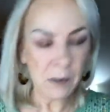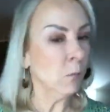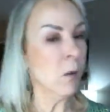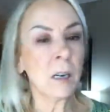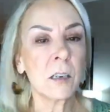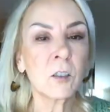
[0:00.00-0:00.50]
my
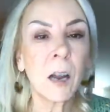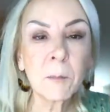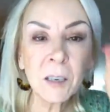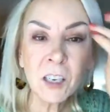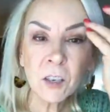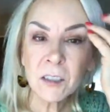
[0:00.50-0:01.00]
water. So
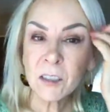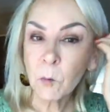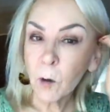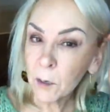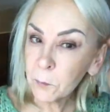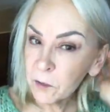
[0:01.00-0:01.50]
I'm going to use
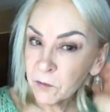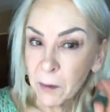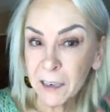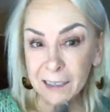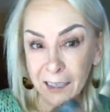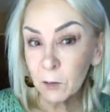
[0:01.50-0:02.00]
the waterproof
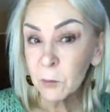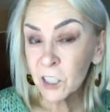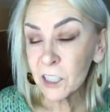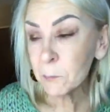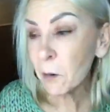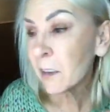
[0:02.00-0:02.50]
mascara,
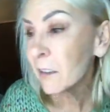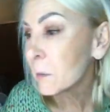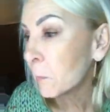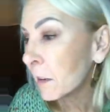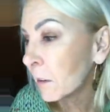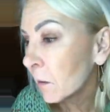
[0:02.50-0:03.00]
which is part of
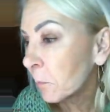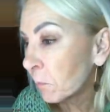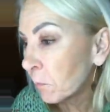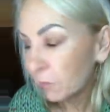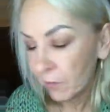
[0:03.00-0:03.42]
the bundle.